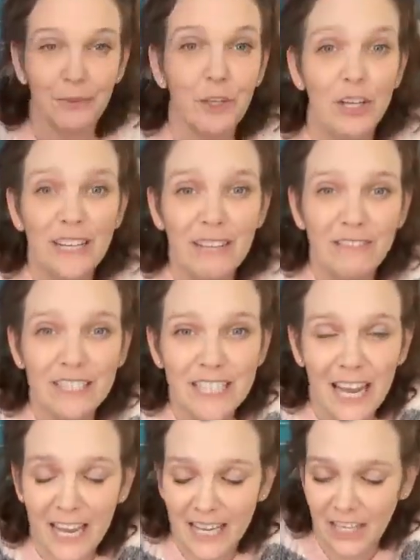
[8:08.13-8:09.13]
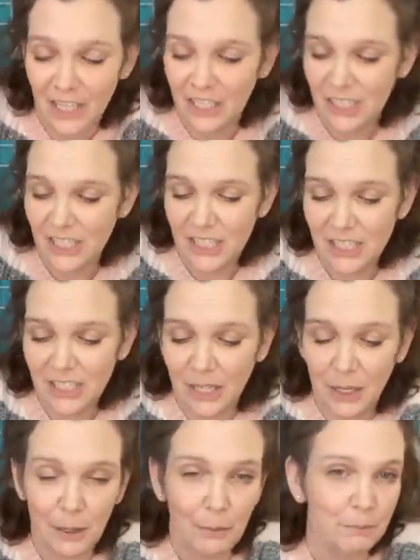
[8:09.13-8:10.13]
You can even take
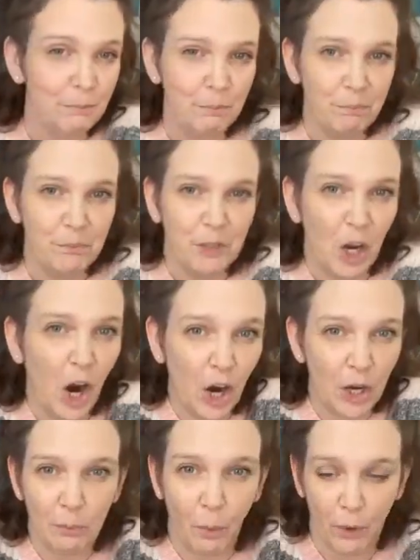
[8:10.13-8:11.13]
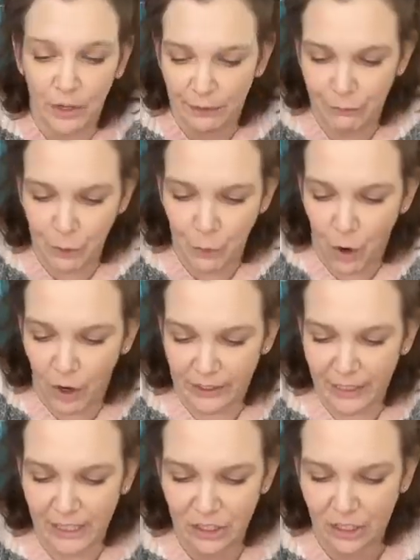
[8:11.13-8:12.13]
some cardboard if you want
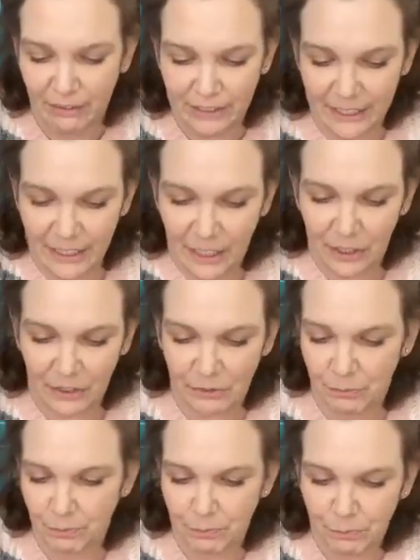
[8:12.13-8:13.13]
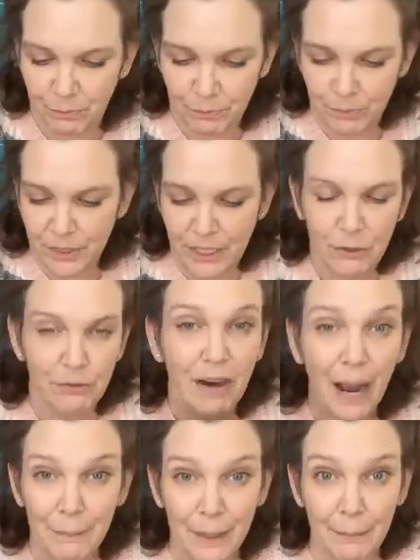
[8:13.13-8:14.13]
and shove it in there.
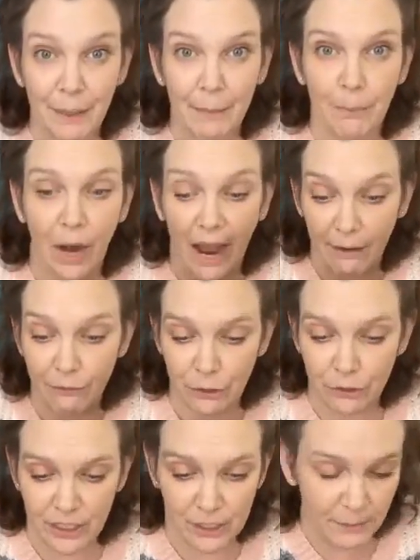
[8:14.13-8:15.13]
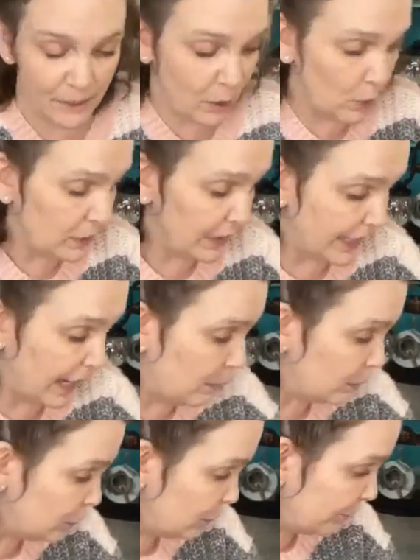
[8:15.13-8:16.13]
Wrapping paper. After Christmas, holy cow,
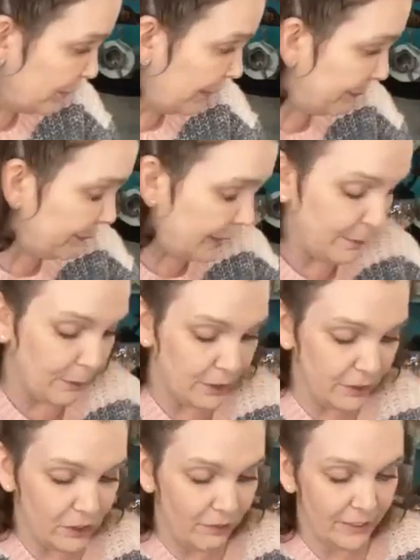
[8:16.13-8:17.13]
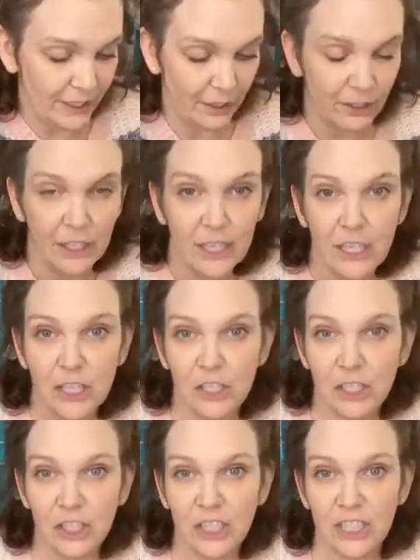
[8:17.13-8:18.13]
would you have wrapping paper to shove in there?
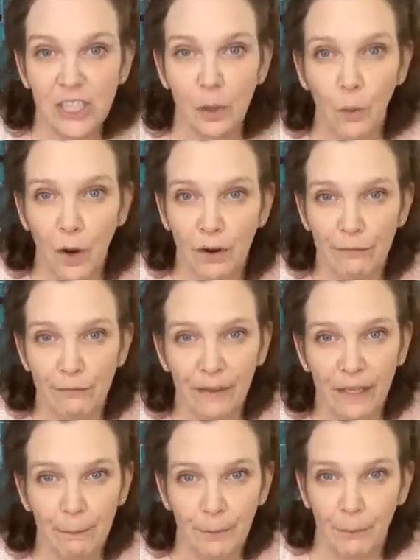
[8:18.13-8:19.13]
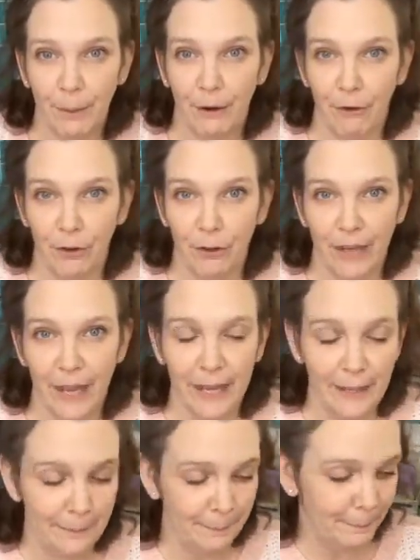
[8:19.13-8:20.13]
So you're just going to want to fill up your barrel, okay?